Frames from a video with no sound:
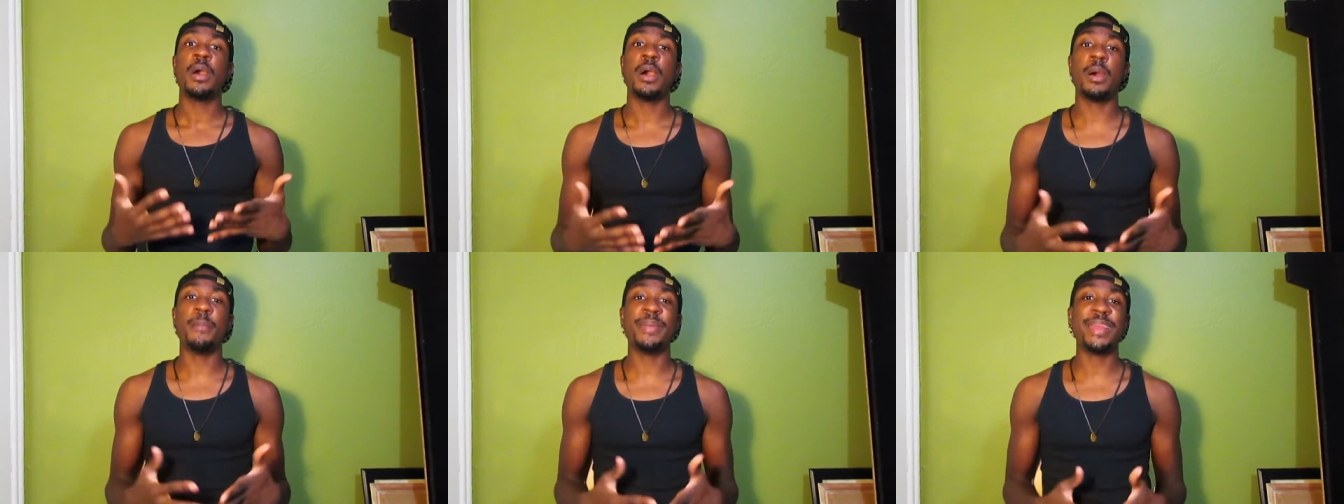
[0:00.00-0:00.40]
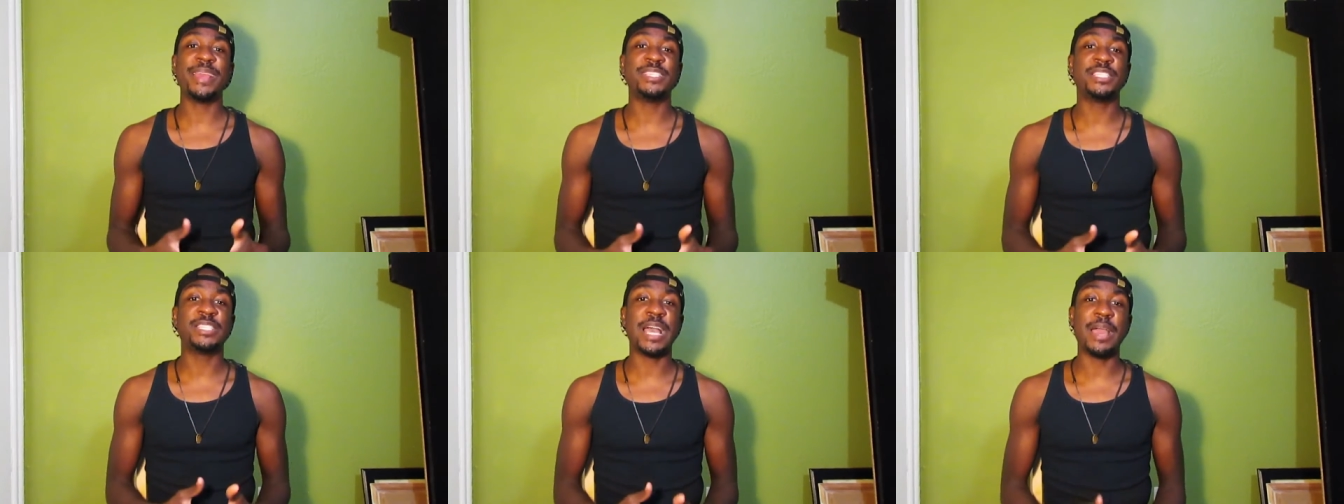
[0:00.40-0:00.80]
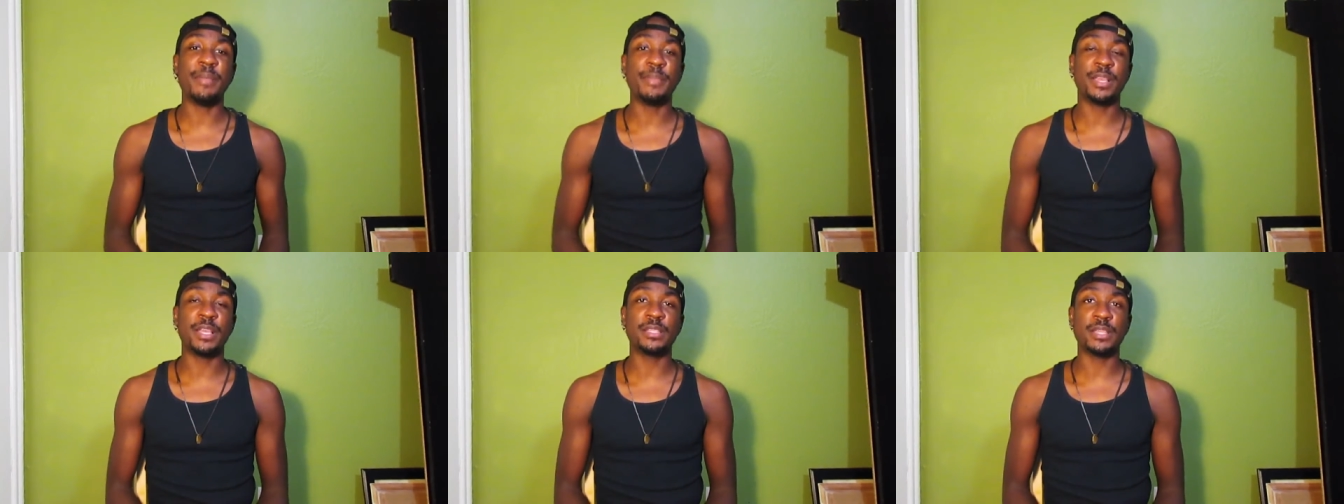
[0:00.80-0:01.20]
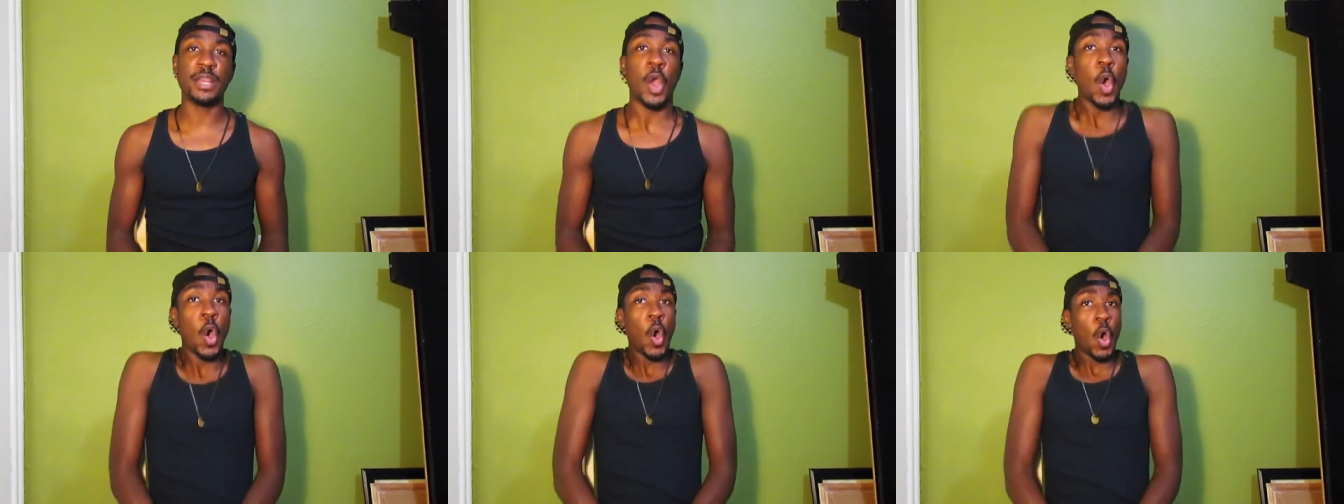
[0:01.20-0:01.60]
And they shine because
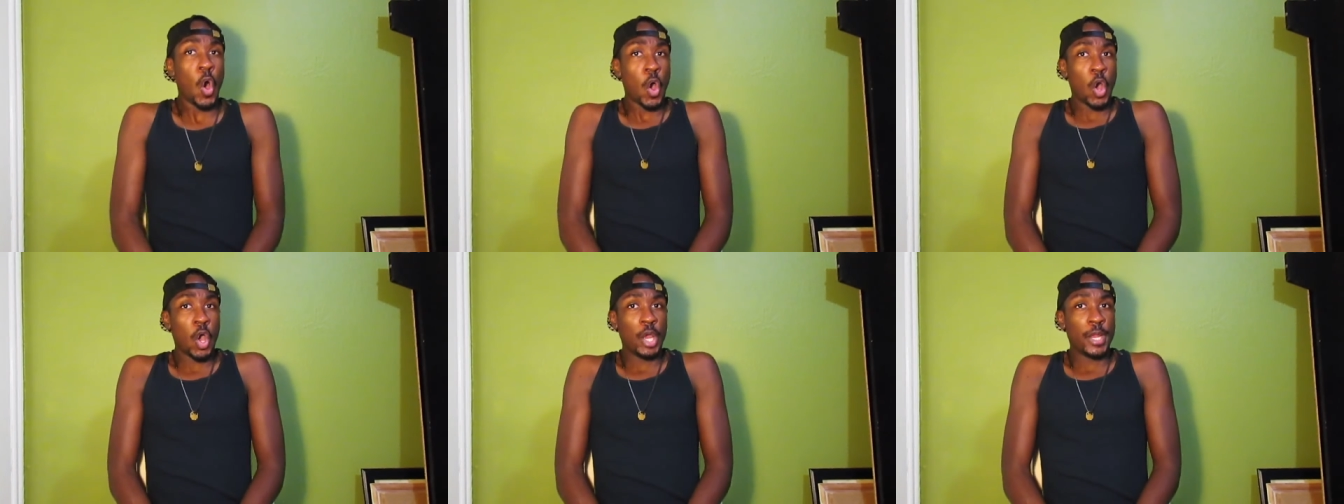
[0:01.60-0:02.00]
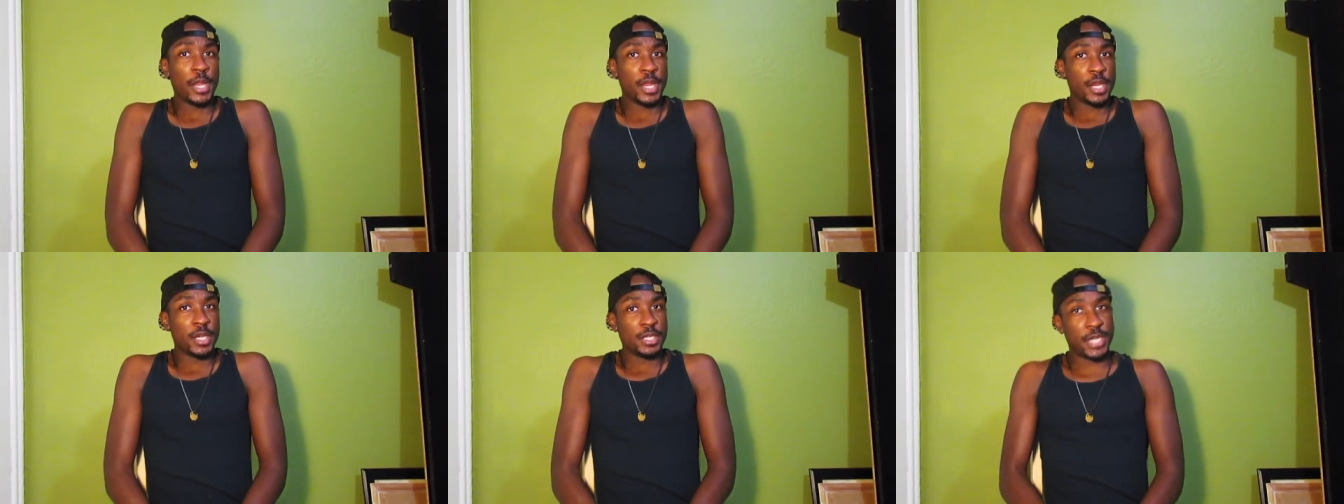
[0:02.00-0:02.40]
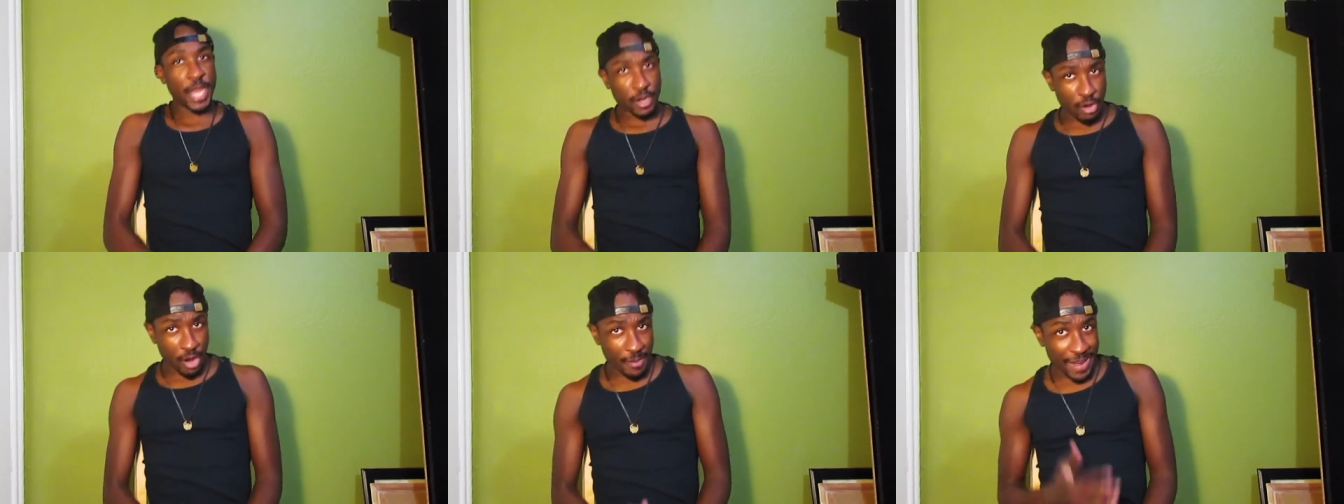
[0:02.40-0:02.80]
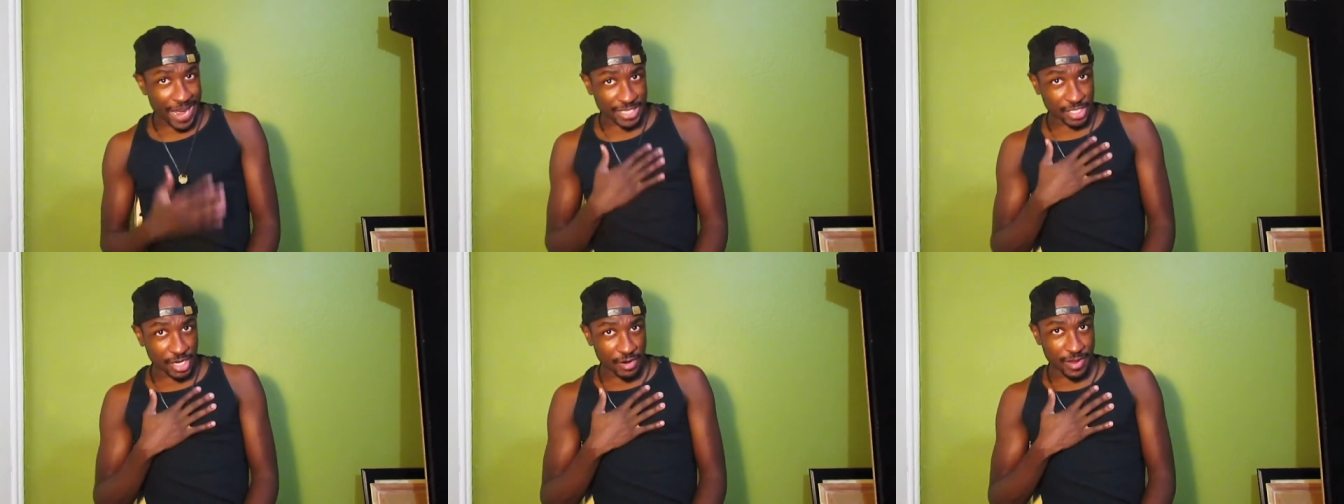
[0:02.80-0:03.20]
of the, did
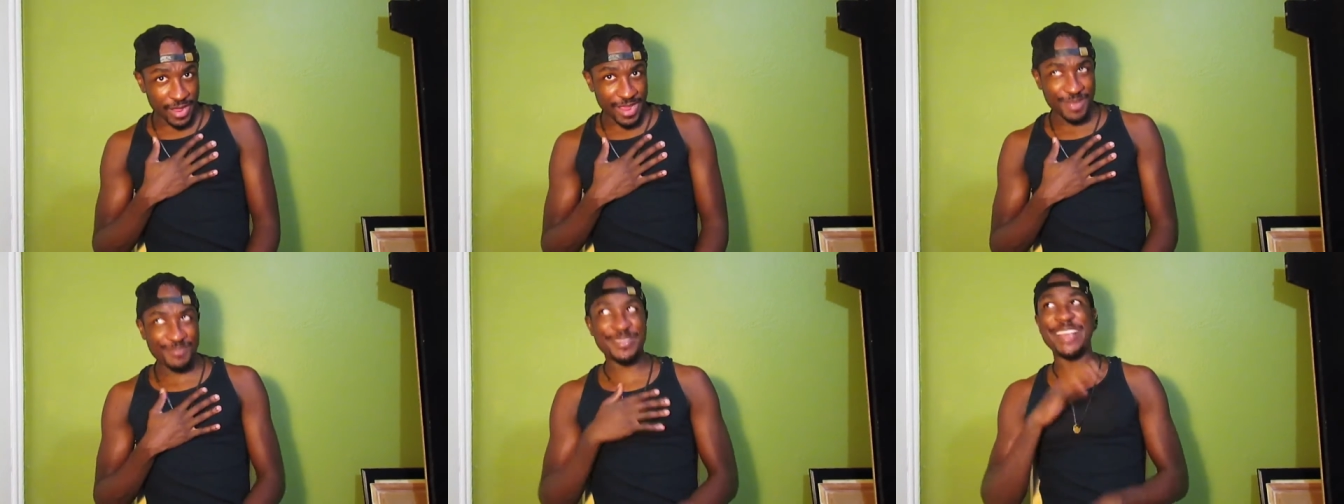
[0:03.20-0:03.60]
grandma shoot him?